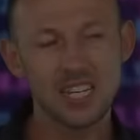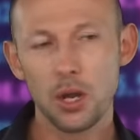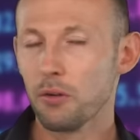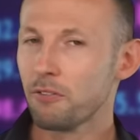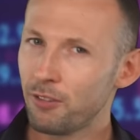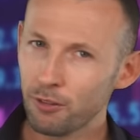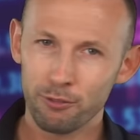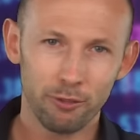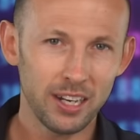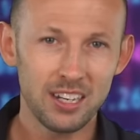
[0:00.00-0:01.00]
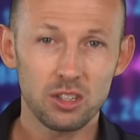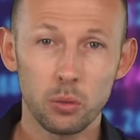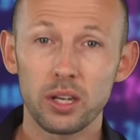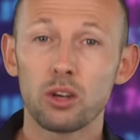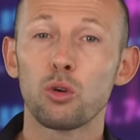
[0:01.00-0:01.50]
So feel free to
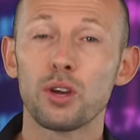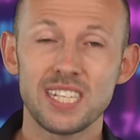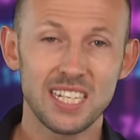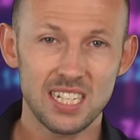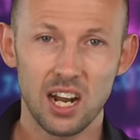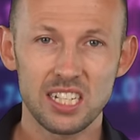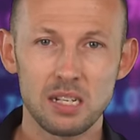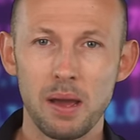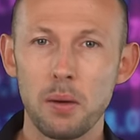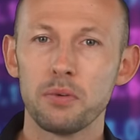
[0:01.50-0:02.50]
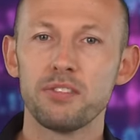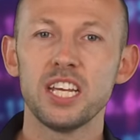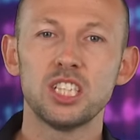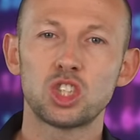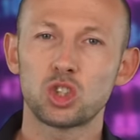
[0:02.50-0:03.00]
increase the starting amount with
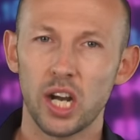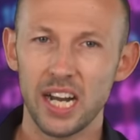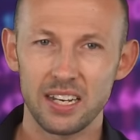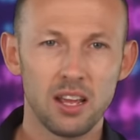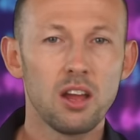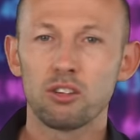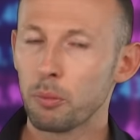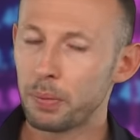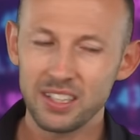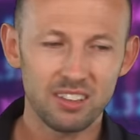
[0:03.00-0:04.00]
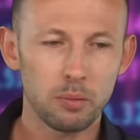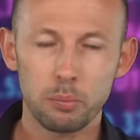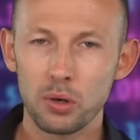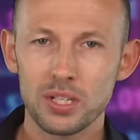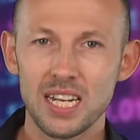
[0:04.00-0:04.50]
each trade, repeating the
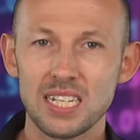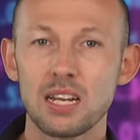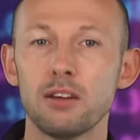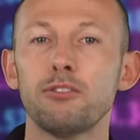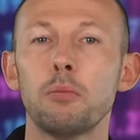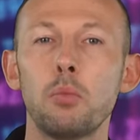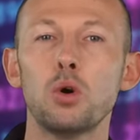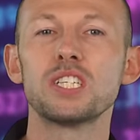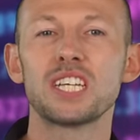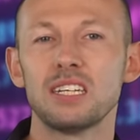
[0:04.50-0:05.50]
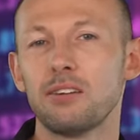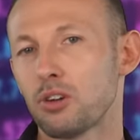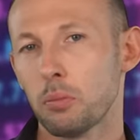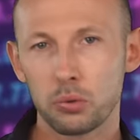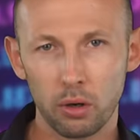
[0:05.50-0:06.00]
process for more
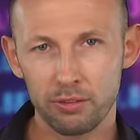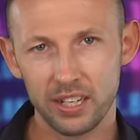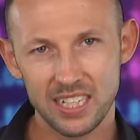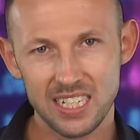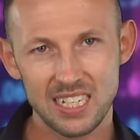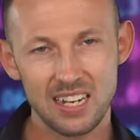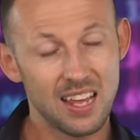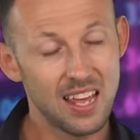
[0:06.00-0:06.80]
significant profits.